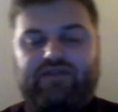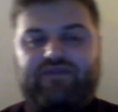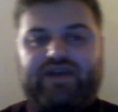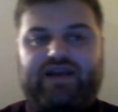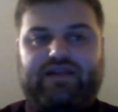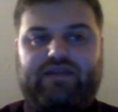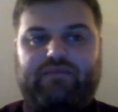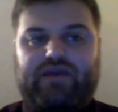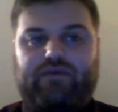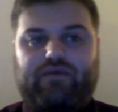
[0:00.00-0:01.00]
the fact
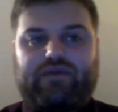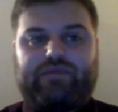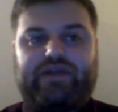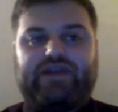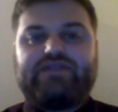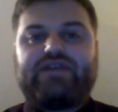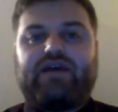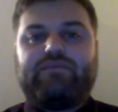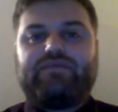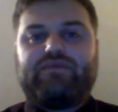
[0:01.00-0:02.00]
that my workplace
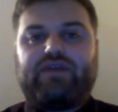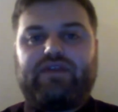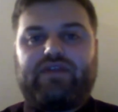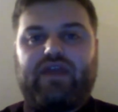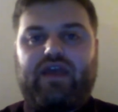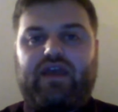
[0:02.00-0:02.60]
comes with